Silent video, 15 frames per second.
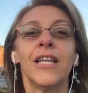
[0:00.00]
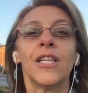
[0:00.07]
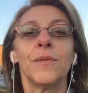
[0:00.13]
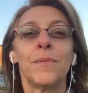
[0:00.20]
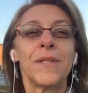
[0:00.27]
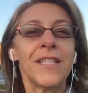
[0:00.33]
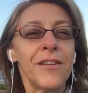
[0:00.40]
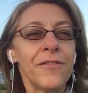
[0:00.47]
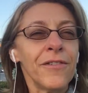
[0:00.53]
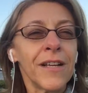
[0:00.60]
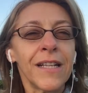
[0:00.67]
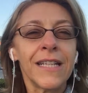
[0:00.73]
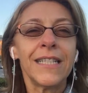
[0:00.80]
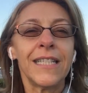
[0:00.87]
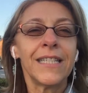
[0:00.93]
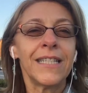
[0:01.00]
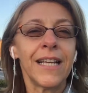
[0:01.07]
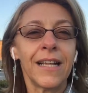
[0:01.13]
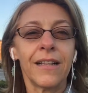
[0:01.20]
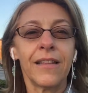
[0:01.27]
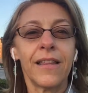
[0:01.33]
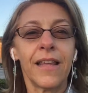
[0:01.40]
specifically
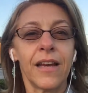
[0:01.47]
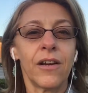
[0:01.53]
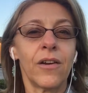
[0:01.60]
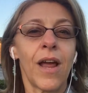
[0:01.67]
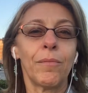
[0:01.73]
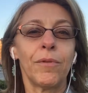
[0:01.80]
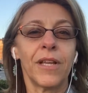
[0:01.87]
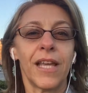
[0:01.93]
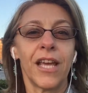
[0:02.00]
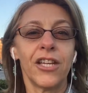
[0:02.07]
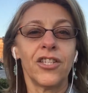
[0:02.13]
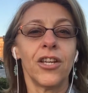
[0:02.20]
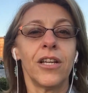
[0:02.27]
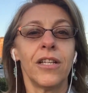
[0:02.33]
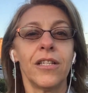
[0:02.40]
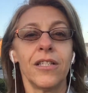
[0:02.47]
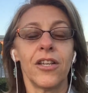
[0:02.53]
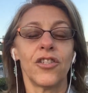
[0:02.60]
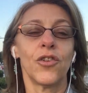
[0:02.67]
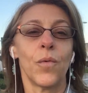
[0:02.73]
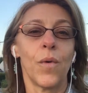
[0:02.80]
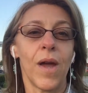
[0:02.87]
detailed their application in
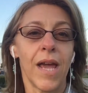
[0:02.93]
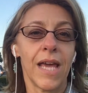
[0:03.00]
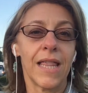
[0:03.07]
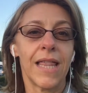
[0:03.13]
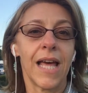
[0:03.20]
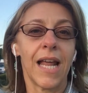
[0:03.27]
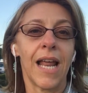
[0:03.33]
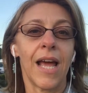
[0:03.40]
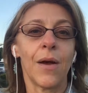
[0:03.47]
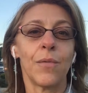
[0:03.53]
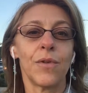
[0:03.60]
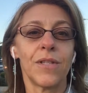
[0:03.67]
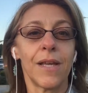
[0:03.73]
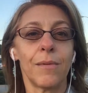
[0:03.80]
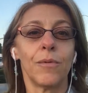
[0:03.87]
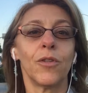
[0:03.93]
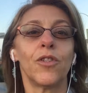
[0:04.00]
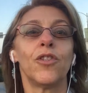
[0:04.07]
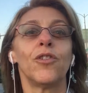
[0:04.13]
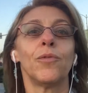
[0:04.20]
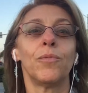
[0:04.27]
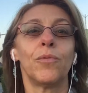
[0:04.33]
such a way that I was able
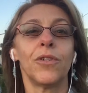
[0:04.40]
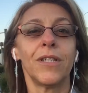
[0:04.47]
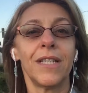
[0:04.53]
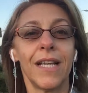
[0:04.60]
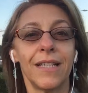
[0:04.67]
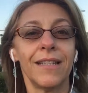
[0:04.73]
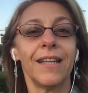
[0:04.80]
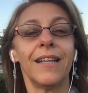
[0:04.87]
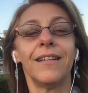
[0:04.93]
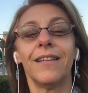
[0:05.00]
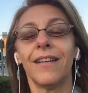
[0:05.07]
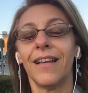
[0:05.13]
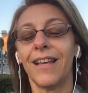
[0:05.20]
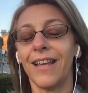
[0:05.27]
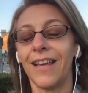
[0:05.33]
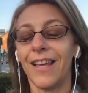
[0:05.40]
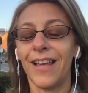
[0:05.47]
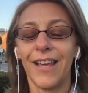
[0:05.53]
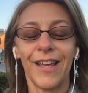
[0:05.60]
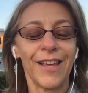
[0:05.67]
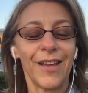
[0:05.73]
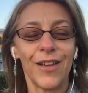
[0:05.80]
to present it
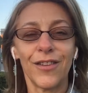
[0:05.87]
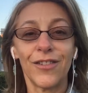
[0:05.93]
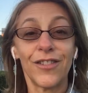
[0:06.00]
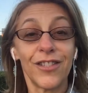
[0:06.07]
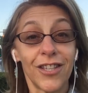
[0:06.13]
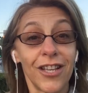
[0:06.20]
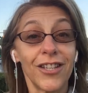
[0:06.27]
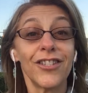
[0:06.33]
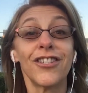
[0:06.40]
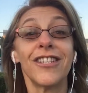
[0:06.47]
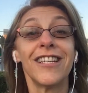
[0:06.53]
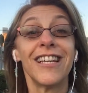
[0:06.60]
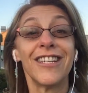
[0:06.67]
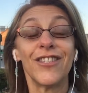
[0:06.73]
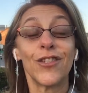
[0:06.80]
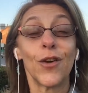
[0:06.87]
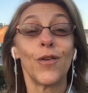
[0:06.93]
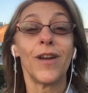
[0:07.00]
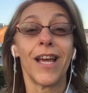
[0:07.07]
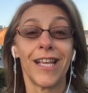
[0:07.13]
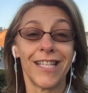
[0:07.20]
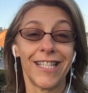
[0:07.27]
such so
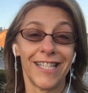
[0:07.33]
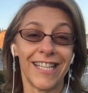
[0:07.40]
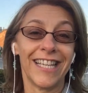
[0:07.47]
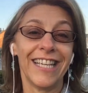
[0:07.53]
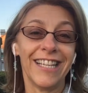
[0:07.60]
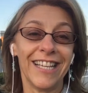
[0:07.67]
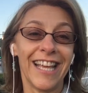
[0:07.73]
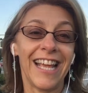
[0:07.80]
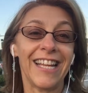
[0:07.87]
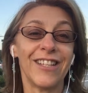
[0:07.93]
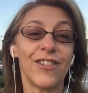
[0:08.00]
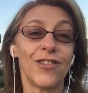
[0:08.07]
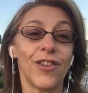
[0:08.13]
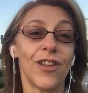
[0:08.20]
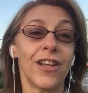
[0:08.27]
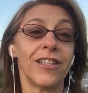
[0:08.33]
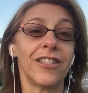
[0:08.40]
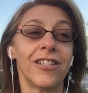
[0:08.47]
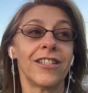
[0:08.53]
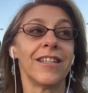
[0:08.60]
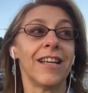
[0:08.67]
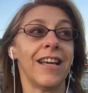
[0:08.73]
nicely and
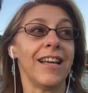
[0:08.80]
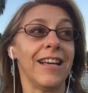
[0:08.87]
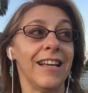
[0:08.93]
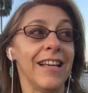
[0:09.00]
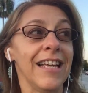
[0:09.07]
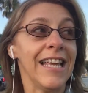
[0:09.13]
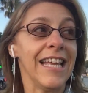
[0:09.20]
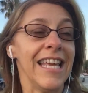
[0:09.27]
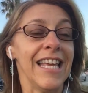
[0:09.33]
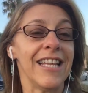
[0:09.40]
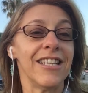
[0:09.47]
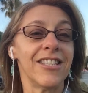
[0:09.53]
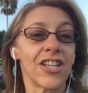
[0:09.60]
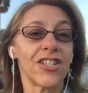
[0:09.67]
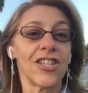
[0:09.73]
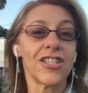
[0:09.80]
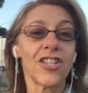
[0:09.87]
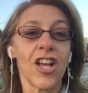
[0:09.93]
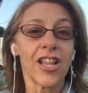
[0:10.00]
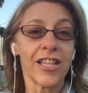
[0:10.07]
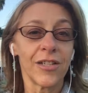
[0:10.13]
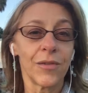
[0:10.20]
such uh, in such a
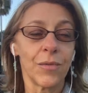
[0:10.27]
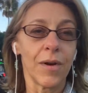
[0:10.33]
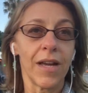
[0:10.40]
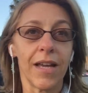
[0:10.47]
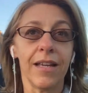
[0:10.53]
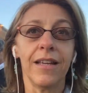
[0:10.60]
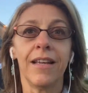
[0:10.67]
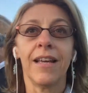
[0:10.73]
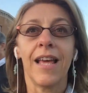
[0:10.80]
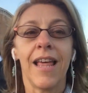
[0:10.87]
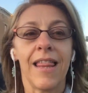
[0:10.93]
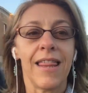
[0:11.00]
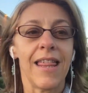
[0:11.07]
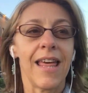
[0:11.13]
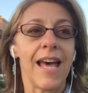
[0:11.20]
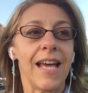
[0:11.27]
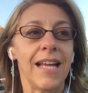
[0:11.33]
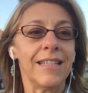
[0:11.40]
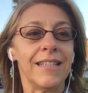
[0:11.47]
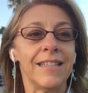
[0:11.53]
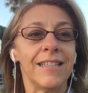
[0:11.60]
solid way that